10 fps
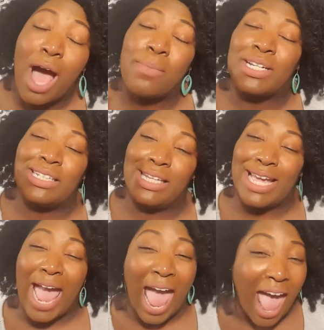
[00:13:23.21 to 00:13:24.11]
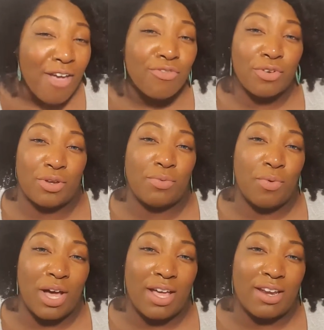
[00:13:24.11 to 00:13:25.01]
I'm going to link
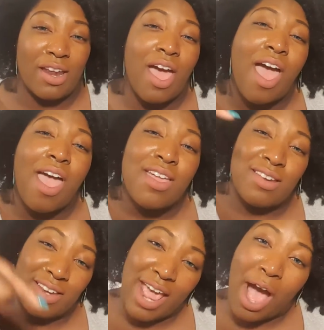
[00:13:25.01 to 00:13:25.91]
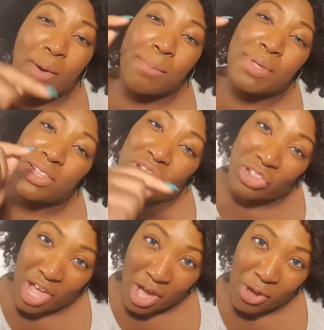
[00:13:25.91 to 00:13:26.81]
everyone down
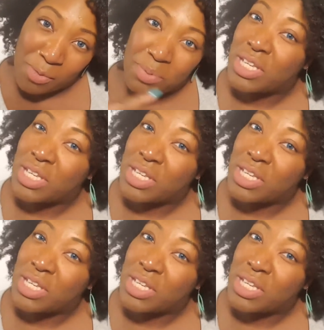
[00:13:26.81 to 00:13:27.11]
below.